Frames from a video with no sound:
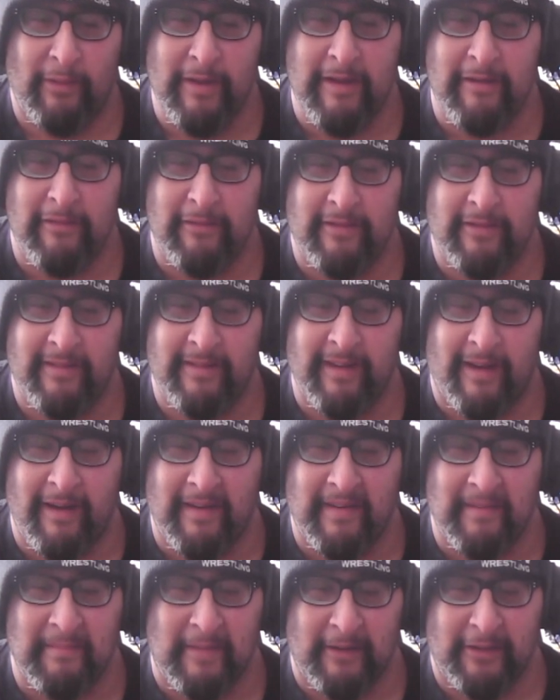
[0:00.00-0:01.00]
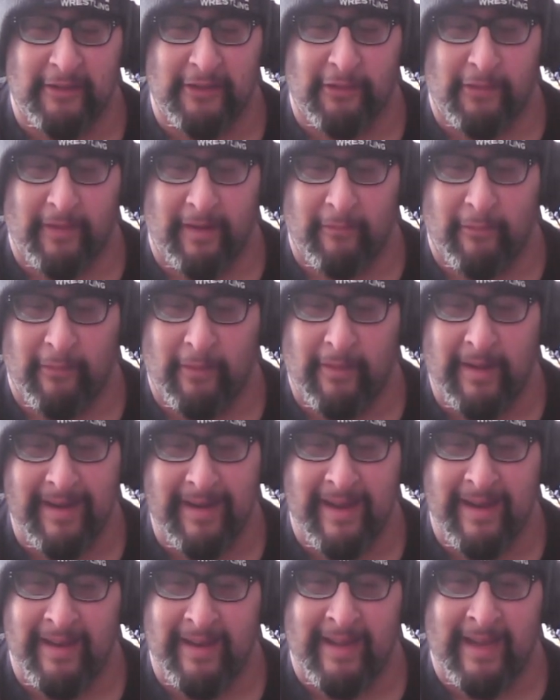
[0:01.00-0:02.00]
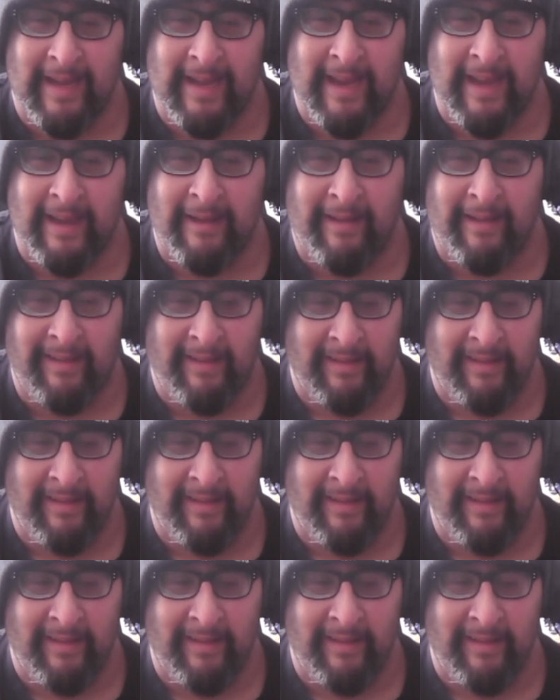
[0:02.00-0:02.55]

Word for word: are you talking about, Jordan? What in the hell?